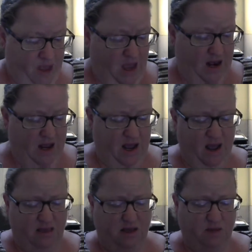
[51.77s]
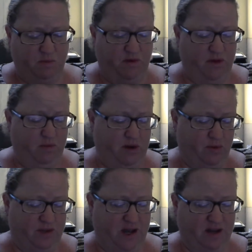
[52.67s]
and I had this movie, but it
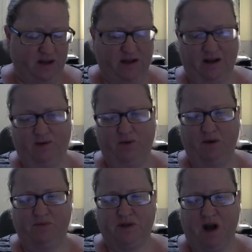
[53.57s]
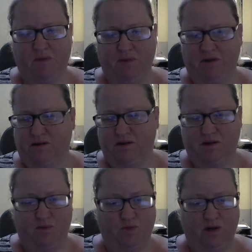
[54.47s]
was like a, a ripped copy that
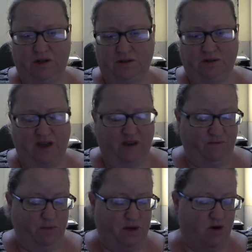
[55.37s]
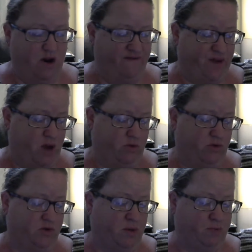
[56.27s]
someone gave me or I found
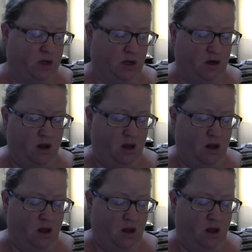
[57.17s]
or something.